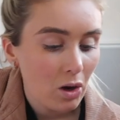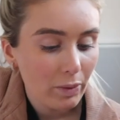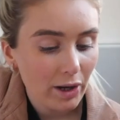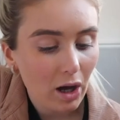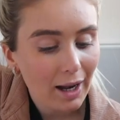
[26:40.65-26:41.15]

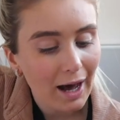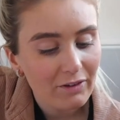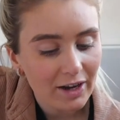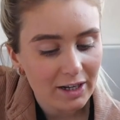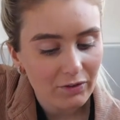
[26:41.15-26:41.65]
We all
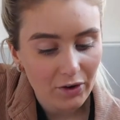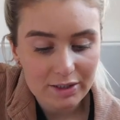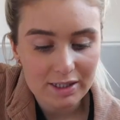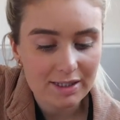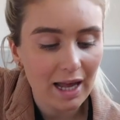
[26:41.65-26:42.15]
have inner
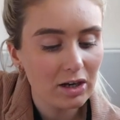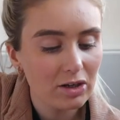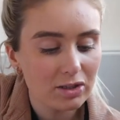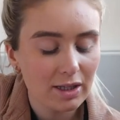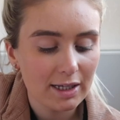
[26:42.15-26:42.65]
voices
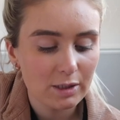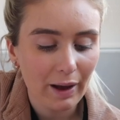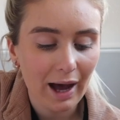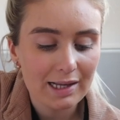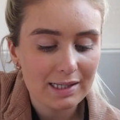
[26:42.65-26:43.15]
telling us things
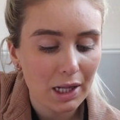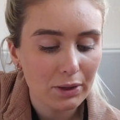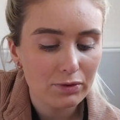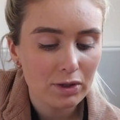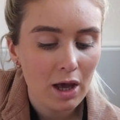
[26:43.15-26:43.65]
about
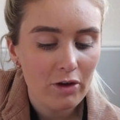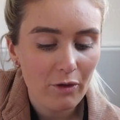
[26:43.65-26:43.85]
ourselves.